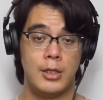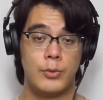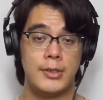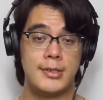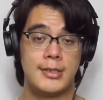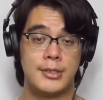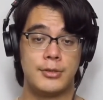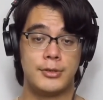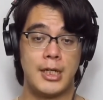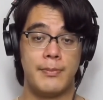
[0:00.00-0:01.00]
quintessential
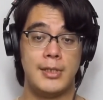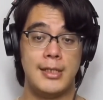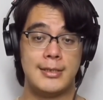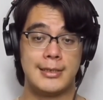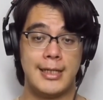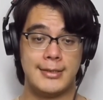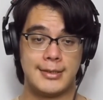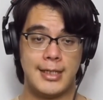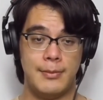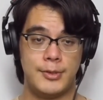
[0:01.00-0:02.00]
Japanese
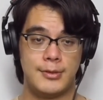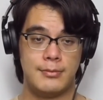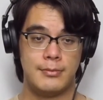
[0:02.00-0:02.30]
landscapes.